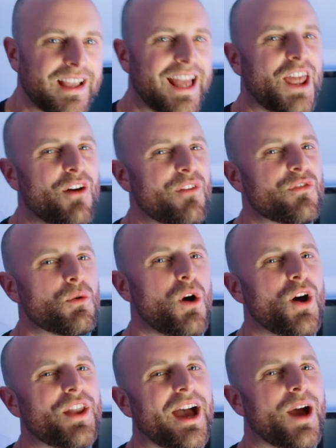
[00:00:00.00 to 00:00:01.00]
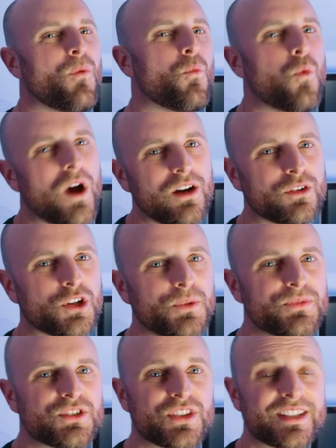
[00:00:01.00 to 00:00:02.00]
Hello everyone and
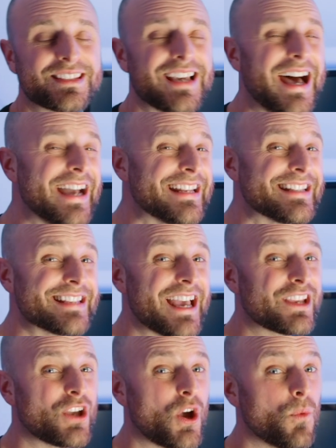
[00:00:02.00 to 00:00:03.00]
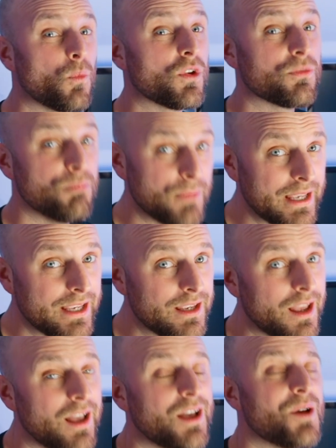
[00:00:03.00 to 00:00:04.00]
welcome to the Tiny Tech Home with me,
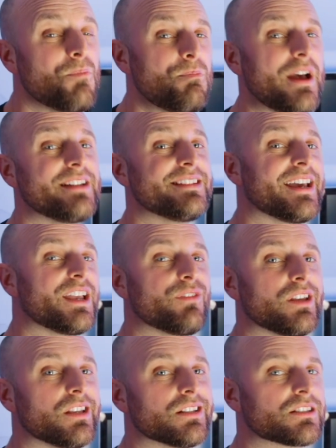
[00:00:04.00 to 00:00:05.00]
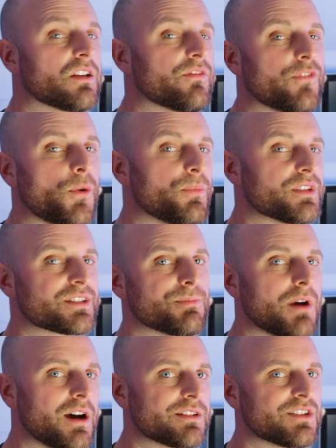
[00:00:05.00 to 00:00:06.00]
Ben Davies from the
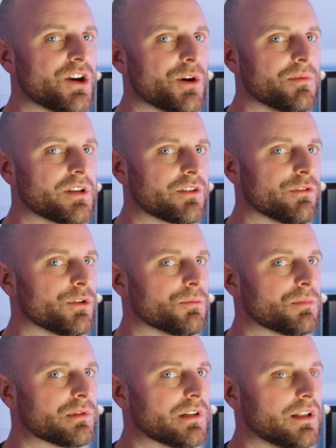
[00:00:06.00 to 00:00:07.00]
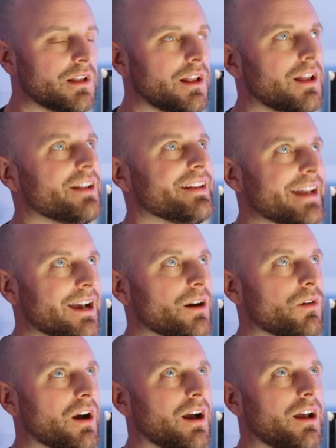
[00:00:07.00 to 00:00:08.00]
Smart Homey Group.
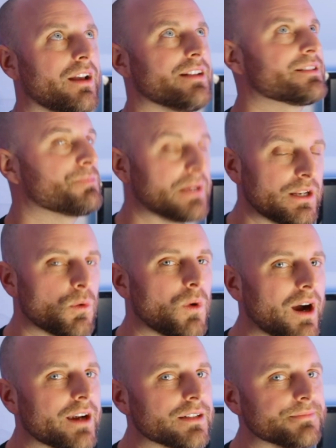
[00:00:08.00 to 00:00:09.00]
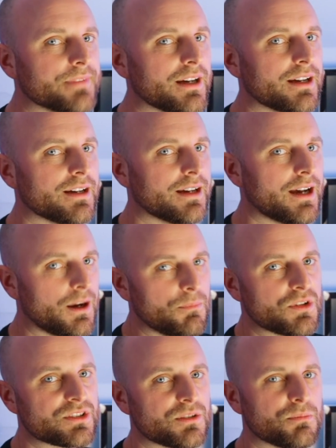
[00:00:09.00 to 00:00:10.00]
Now, it's been a while, uh, I
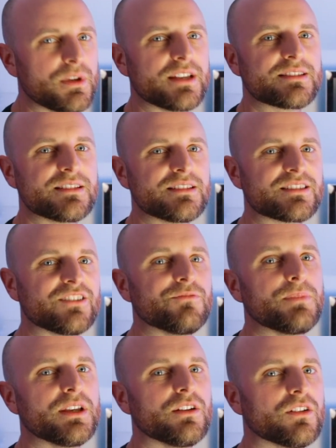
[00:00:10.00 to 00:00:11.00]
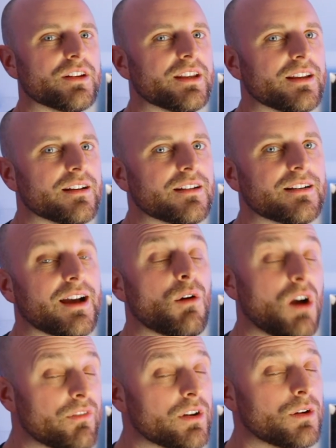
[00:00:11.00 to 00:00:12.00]
must admit, since I've been on here.
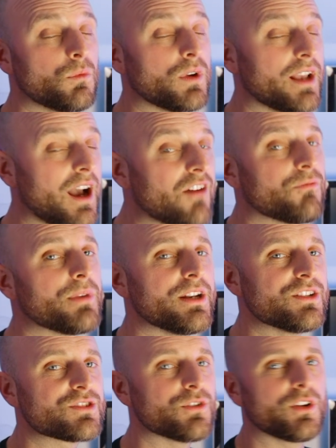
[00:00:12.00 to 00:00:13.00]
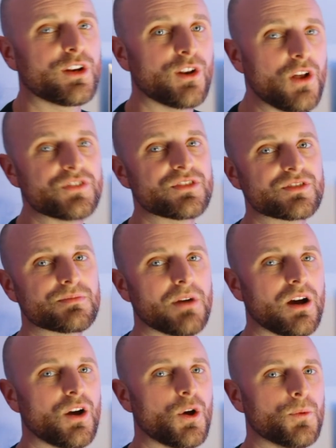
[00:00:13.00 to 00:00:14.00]
However, we have been installing lots of
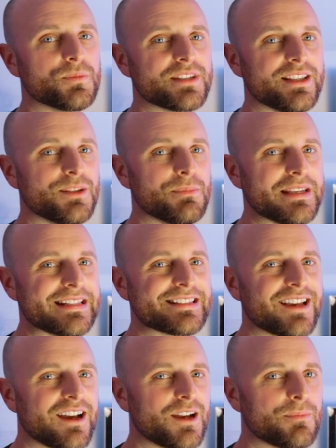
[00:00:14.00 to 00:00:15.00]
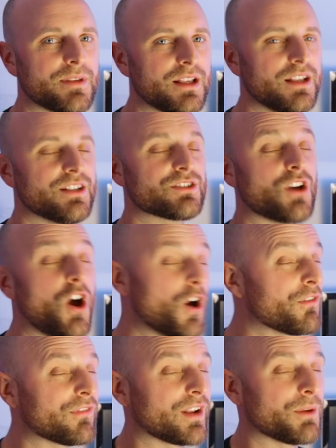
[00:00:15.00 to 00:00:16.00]
smart homes in the meantime. So
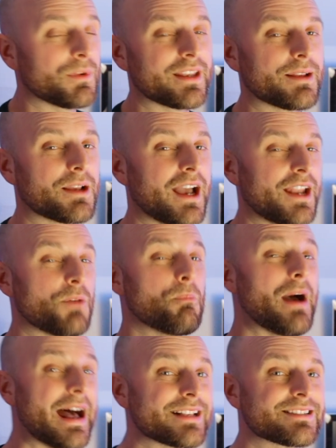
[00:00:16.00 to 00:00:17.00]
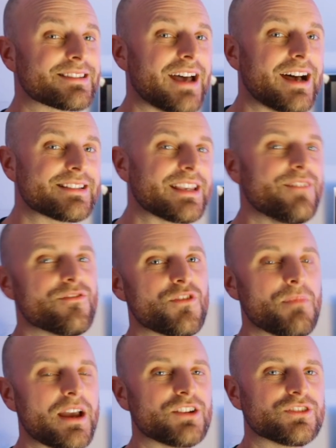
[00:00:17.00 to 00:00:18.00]
hopefully we can kind of pass that
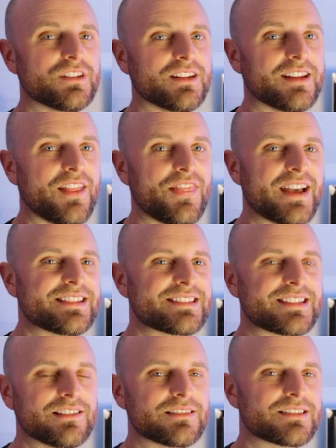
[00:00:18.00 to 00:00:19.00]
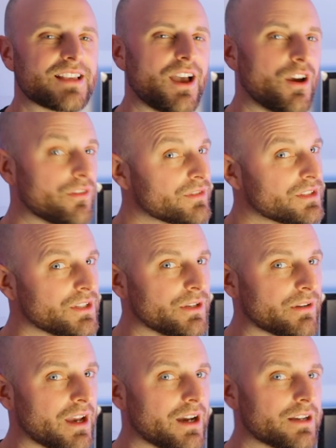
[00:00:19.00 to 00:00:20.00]
information and that skill set over to
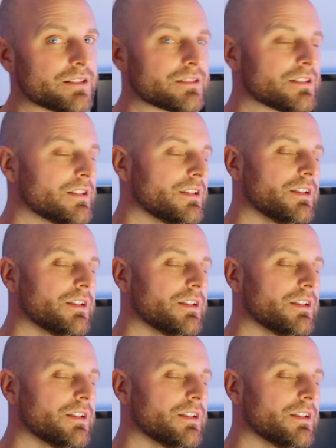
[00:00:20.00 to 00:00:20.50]
you guys.